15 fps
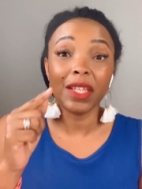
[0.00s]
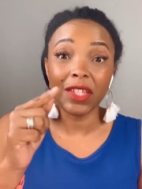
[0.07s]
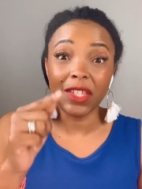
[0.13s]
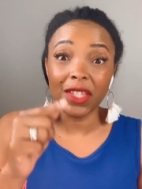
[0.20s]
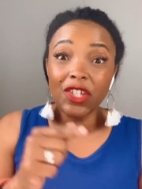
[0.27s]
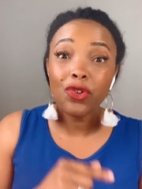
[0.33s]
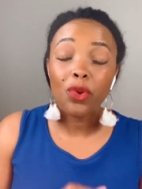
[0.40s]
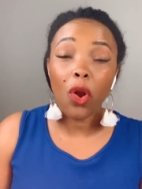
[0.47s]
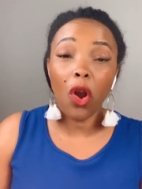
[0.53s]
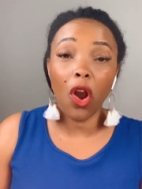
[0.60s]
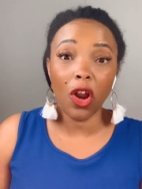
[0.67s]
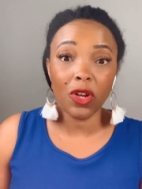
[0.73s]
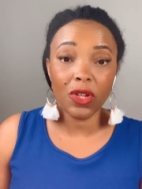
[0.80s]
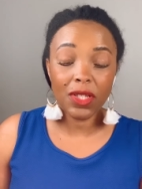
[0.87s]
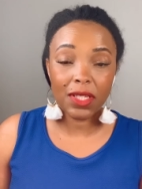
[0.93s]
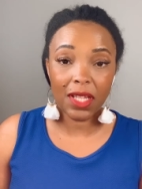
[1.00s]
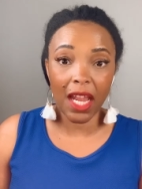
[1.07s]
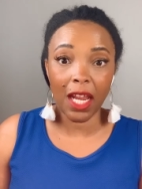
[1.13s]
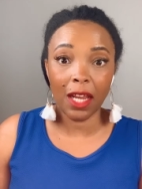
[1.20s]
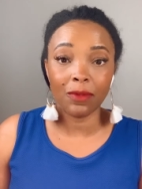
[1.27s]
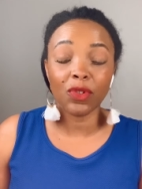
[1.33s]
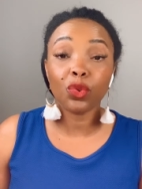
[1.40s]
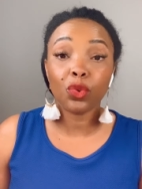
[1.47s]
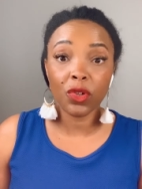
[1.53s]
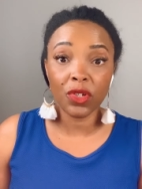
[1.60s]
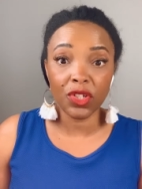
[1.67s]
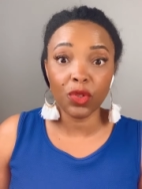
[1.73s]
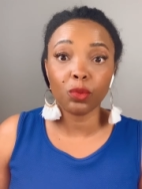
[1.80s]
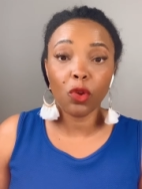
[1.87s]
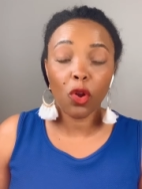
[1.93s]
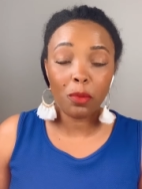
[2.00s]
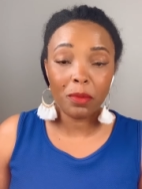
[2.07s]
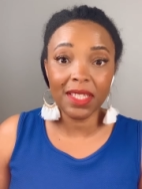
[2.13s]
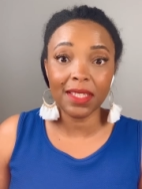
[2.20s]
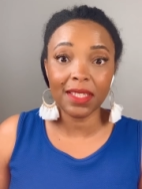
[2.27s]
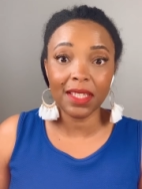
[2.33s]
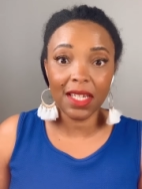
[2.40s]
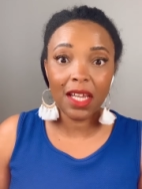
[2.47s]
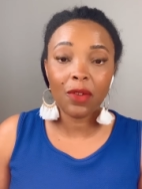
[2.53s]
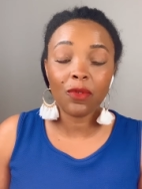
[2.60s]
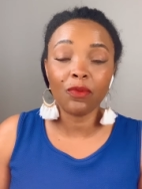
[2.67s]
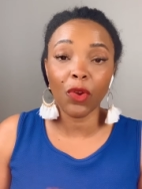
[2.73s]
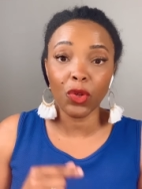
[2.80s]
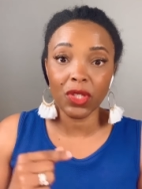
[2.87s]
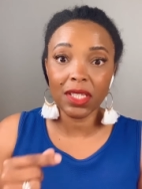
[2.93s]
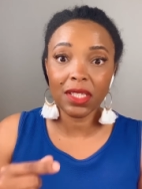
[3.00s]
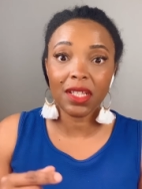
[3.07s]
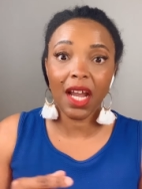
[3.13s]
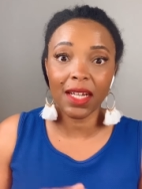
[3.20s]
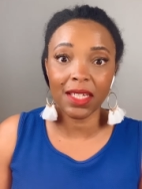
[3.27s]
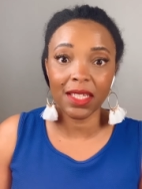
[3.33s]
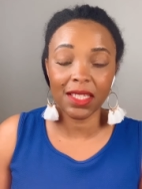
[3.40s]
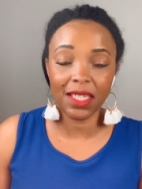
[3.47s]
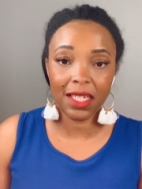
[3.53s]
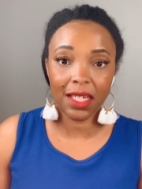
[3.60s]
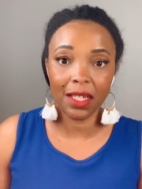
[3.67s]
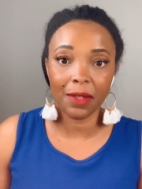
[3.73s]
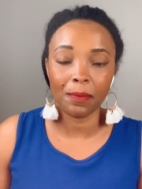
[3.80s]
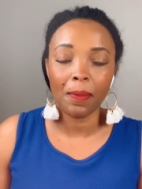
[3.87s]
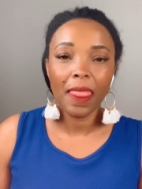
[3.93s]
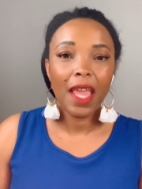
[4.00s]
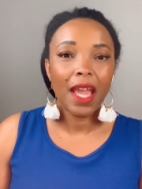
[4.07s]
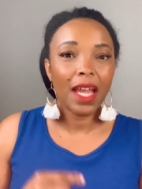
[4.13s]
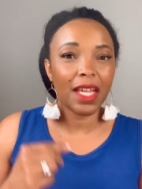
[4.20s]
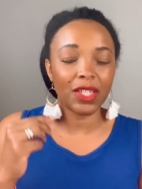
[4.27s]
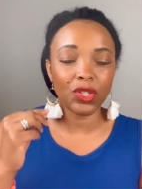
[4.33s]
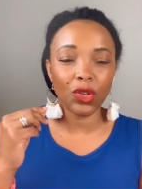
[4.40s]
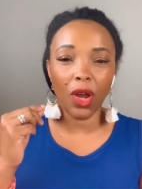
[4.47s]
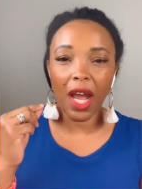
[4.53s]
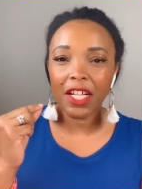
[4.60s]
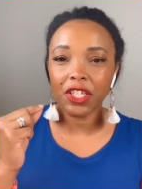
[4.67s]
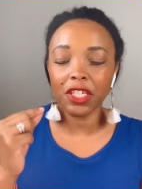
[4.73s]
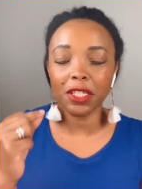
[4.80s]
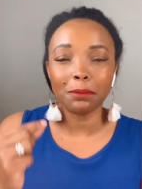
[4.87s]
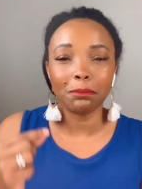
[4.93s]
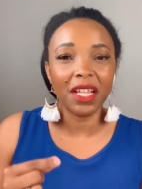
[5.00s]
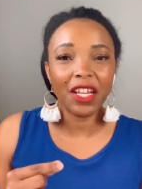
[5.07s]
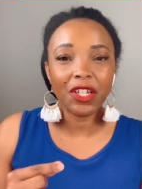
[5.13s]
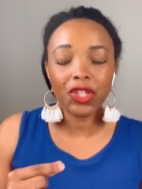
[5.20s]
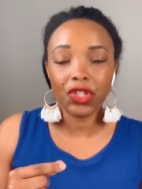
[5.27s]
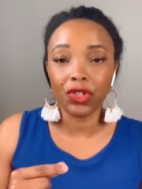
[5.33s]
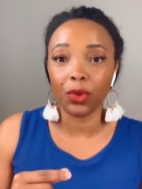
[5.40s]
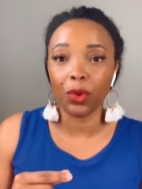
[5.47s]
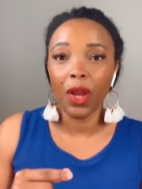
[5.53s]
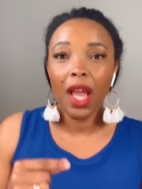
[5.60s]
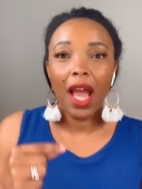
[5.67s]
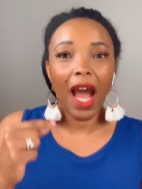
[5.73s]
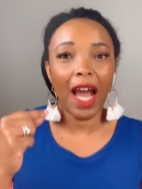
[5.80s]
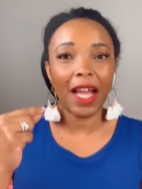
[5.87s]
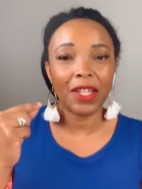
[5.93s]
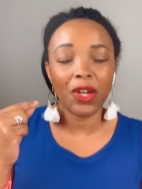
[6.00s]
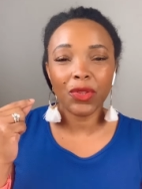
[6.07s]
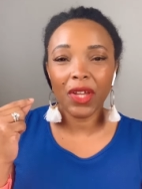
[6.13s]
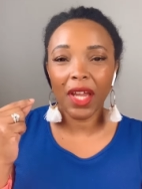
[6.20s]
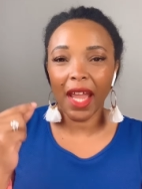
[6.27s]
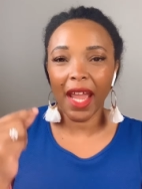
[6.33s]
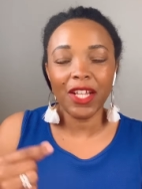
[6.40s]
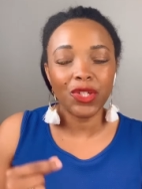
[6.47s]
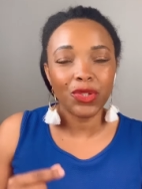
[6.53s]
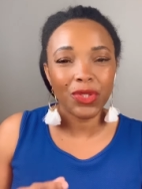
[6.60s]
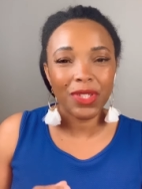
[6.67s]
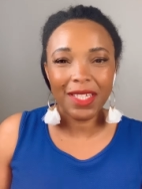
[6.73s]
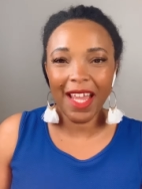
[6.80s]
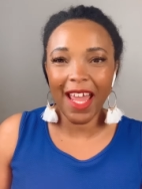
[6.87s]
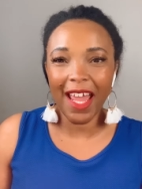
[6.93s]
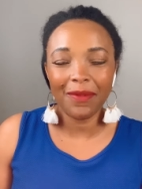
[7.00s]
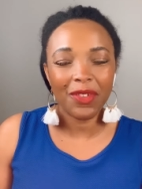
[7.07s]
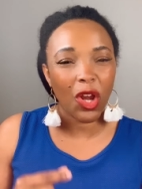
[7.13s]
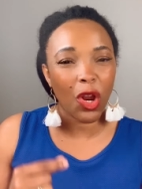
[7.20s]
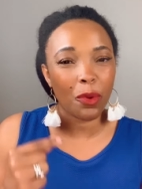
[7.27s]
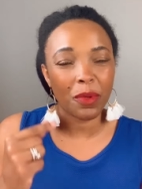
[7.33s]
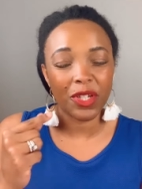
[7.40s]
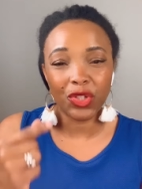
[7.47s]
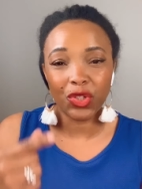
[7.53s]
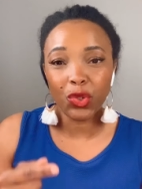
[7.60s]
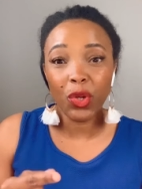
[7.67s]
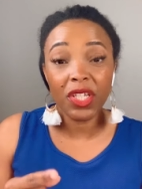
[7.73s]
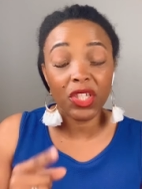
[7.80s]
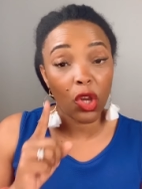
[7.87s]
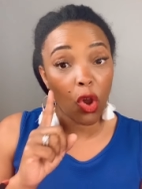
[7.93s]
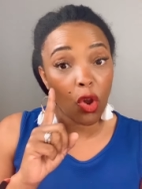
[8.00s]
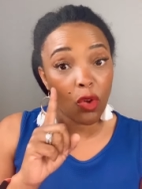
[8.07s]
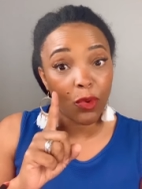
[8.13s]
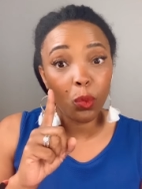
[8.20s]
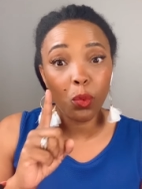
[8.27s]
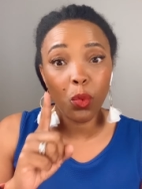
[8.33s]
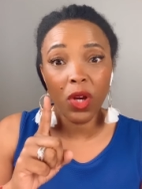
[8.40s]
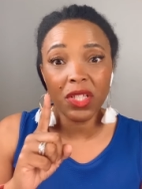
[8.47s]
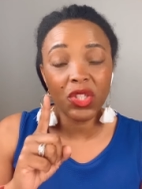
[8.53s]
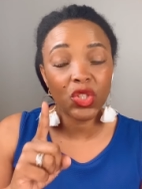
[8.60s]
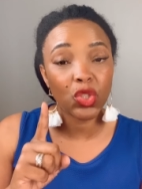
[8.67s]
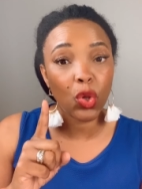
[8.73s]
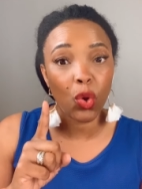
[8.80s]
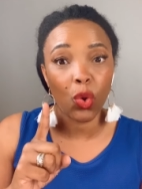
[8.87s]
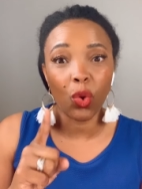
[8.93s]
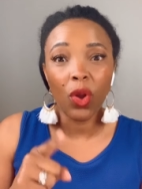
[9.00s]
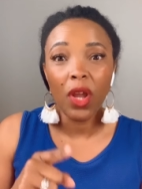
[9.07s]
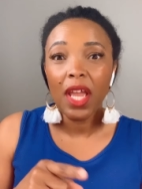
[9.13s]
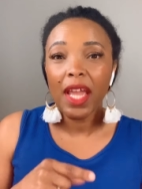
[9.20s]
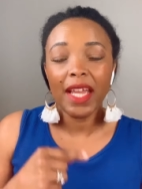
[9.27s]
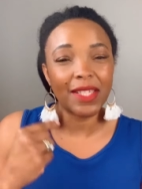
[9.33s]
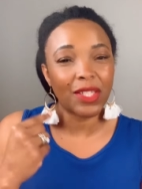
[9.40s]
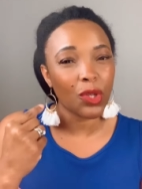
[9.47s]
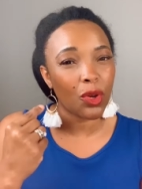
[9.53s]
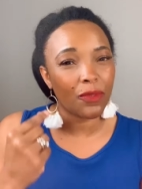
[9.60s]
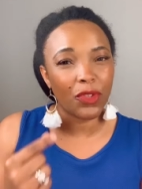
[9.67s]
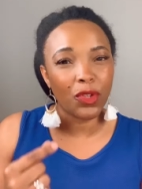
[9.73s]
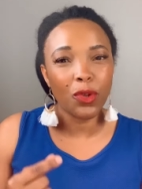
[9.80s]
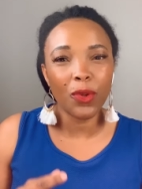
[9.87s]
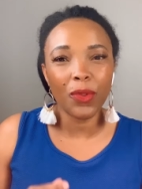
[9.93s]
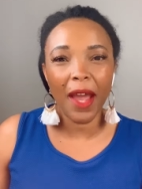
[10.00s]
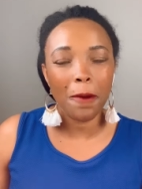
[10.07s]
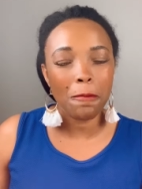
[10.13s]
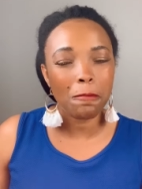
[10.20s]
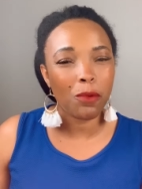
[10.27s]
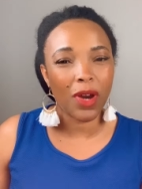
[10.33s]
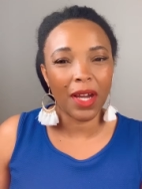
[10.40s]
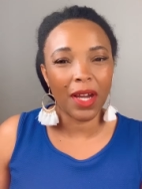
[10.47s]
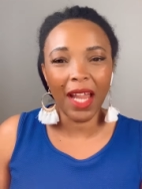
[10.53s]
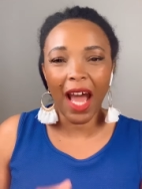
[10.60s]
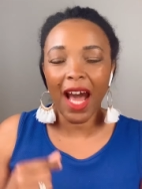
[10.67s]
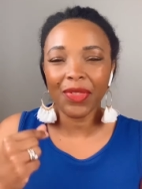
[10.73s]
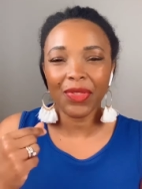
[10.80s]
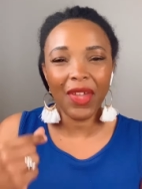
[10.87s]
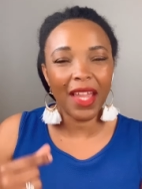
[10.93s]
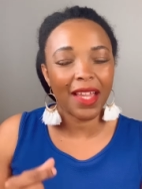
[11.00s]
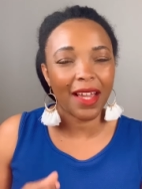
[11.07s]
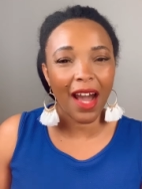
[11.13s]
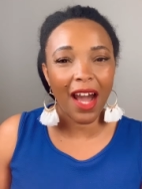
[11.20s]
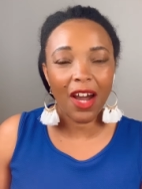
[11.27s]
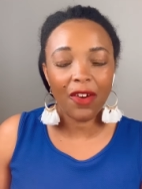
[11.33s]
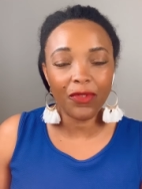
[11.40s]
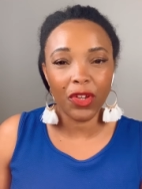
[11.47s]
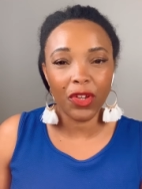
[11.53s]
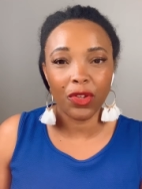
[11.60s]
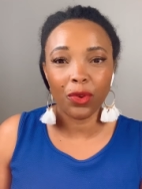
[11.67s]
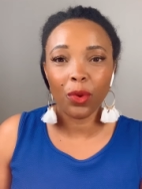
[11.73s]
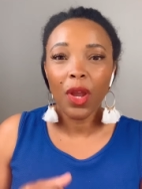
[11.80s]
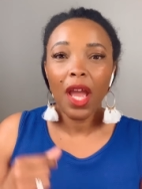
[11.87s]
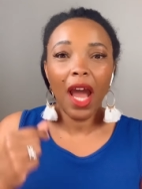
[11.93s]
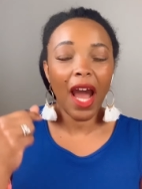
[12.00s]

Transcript: then you are saved according to Romans 10 verses 9 and 10. And so I just bless you. I know the angels in heaven are rejoicing over one soul. And so if you're that one, I thank God for you.